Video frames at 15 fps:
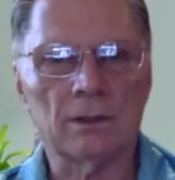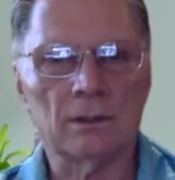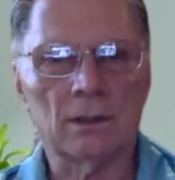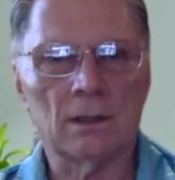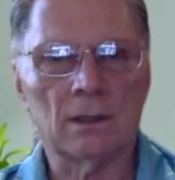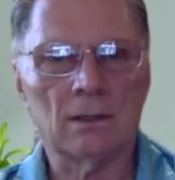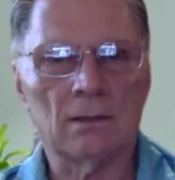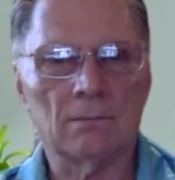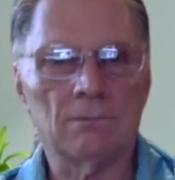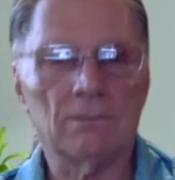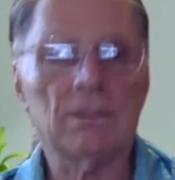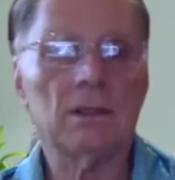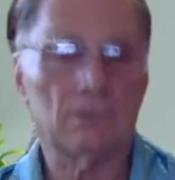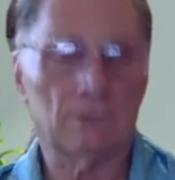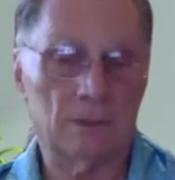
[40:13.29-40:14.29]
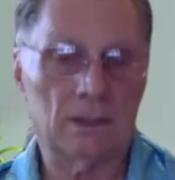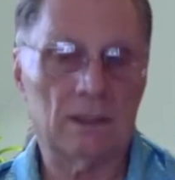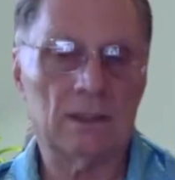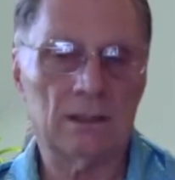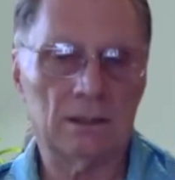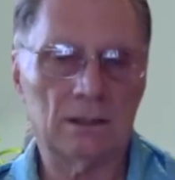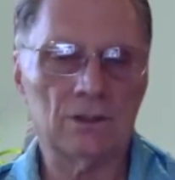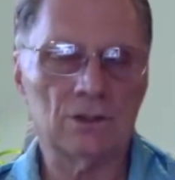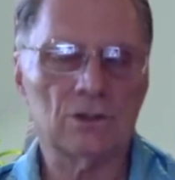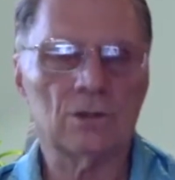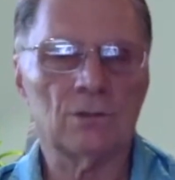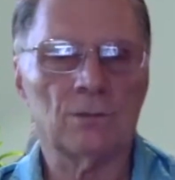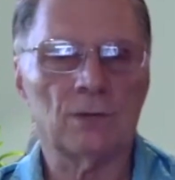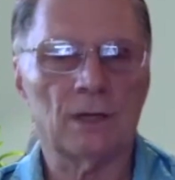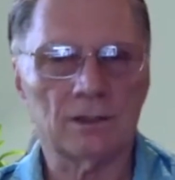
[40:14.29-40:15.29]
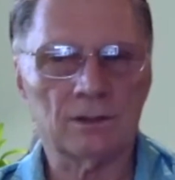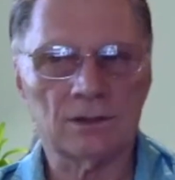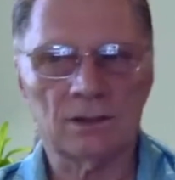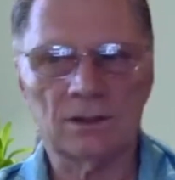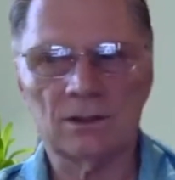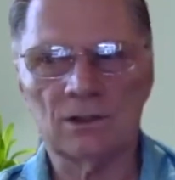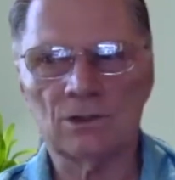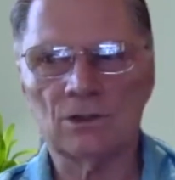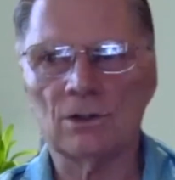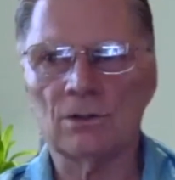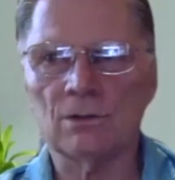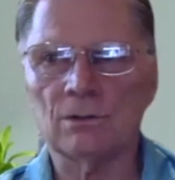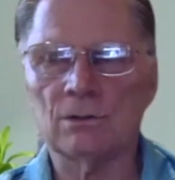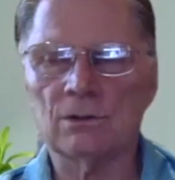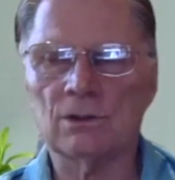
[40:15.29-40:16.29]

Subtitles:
In addition to the products, in addition to the